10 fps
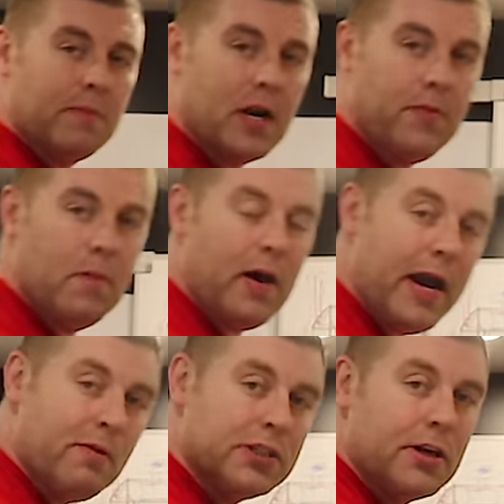I'm gonna put
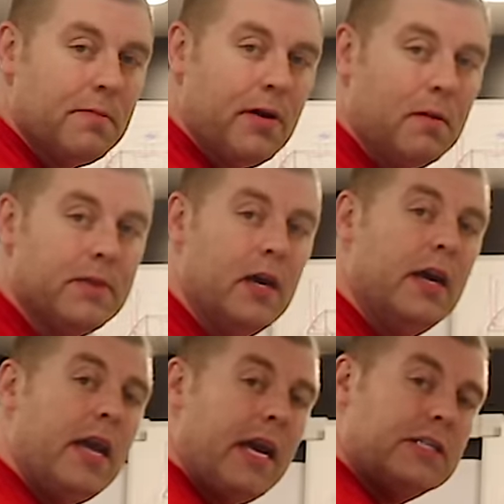my return pump
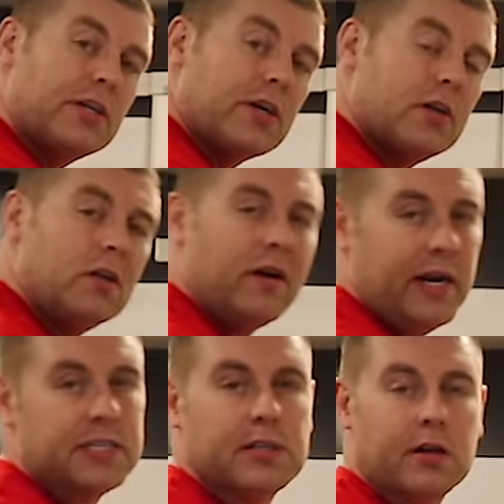internal or
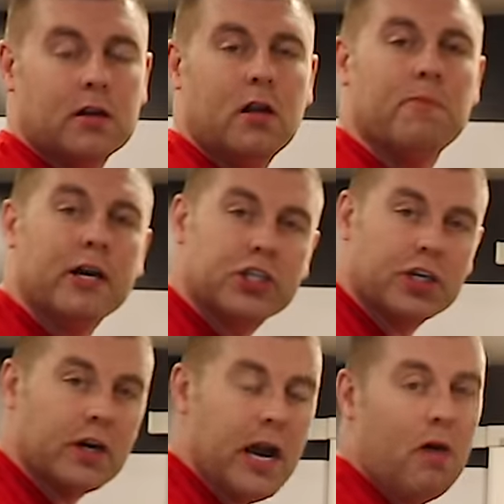external. I'm not
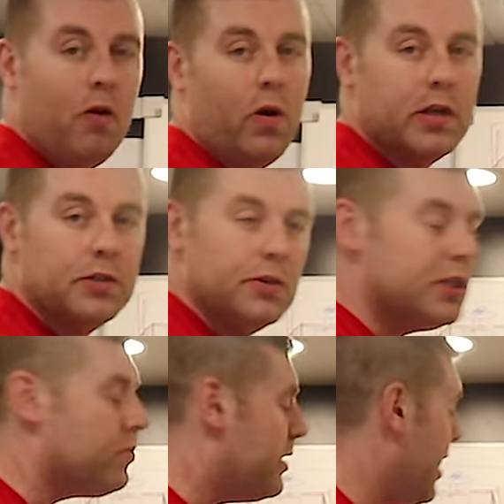sure how I want to do
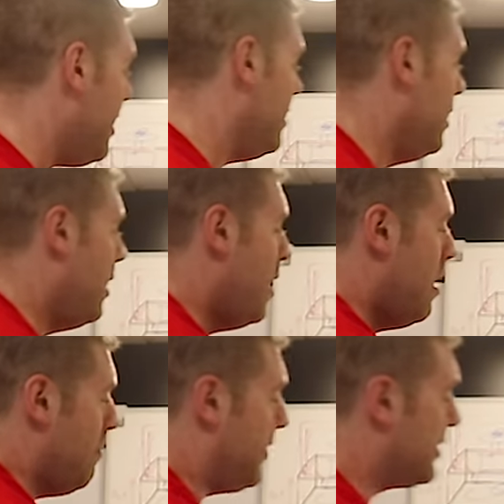this one yet,
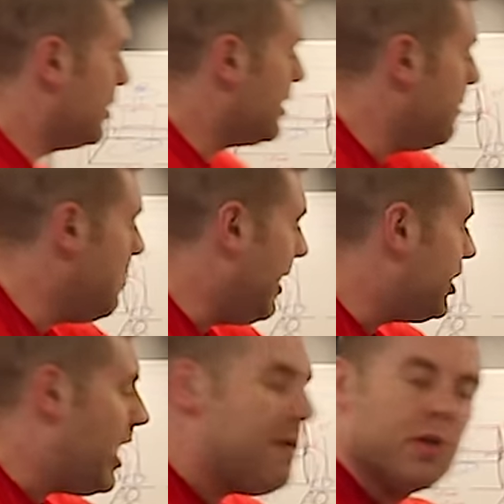but this is going to be my
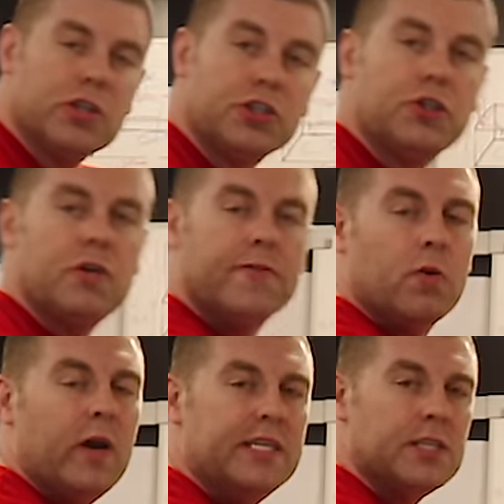chamber. There's two
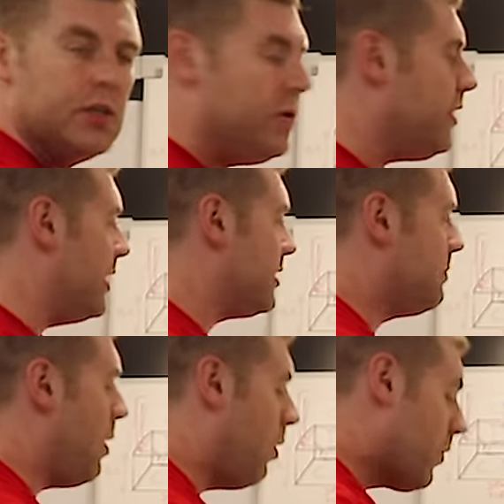different ways of doing
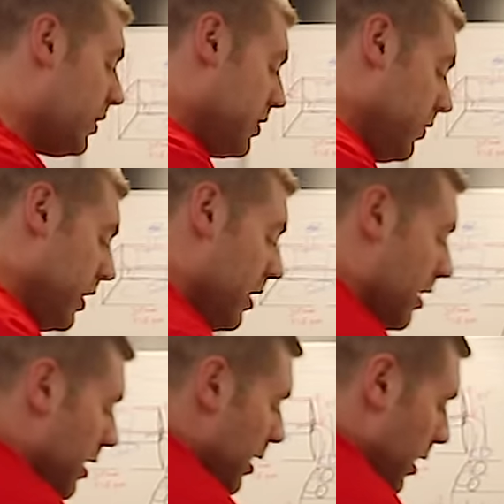this, but what we're going to do
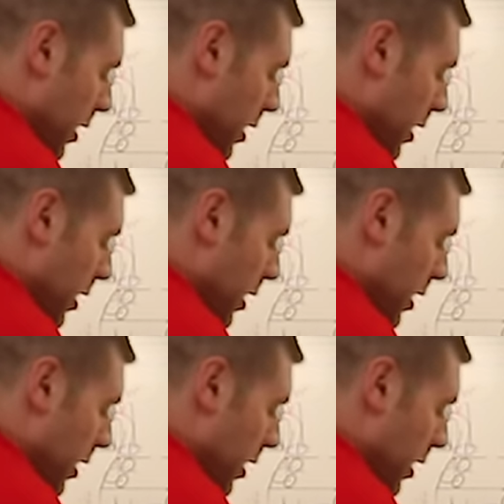here,